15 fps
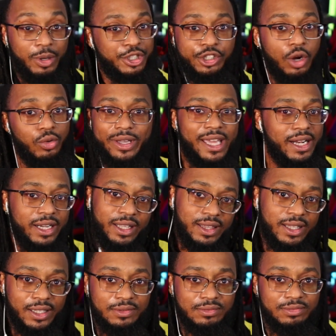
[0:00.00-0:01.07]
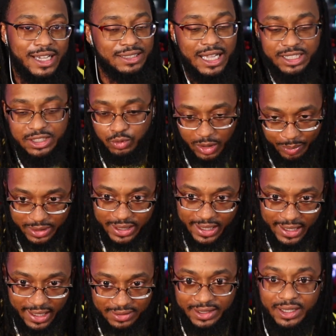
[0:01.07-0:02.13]
don't get anything. I just want to put that
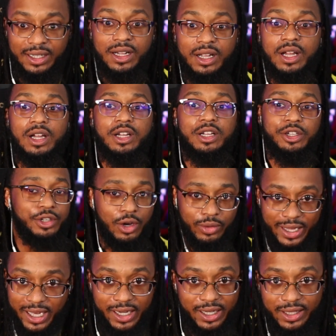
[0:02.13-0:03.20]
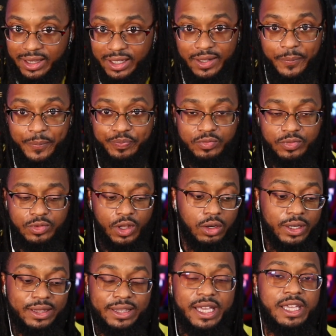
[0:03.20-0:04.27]
out there. You don't get anything. The
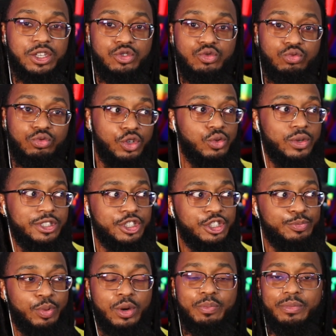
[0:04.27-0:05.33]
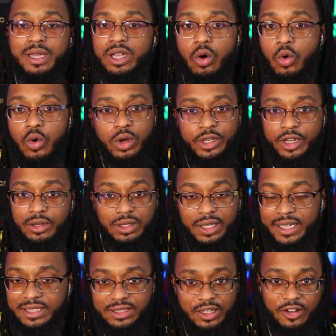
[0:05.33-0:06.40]
only thing you do is just put me on your
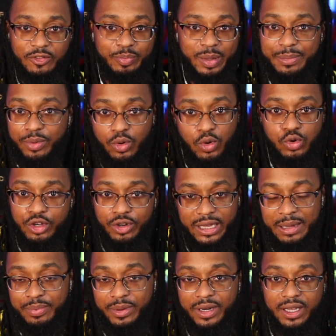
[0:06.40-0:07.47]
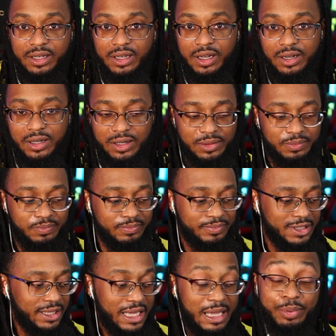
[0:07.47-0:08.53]
list of people who you're keeping
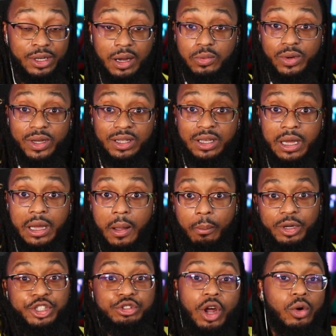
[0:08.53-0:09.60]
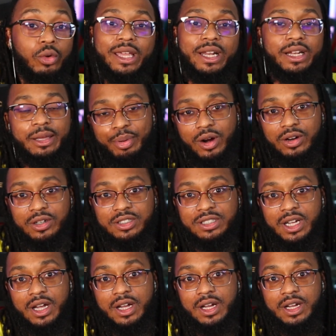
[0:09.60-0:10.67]
up with, but you don't get any perks.
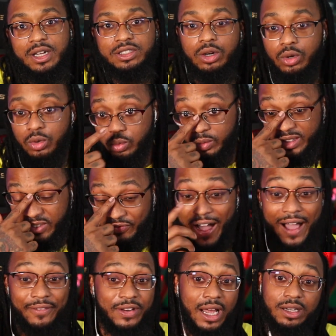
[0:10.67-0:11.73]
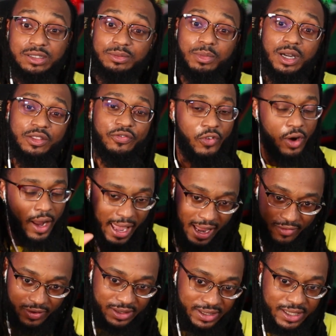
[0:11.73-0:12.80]
So it's $5 a month for
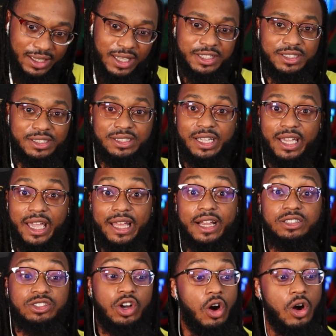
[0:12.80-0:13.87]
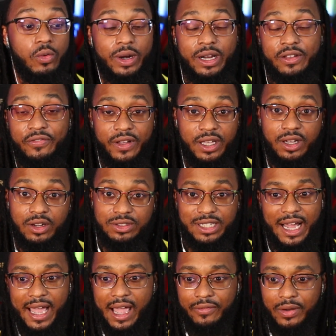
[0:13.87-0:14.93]
everything that I just said. And there's already videos that
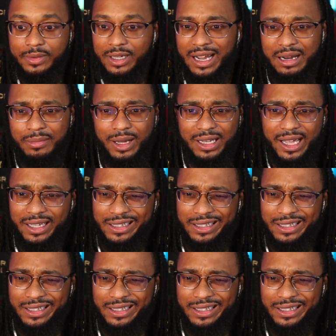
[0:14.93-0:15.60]
I have up there. I got about I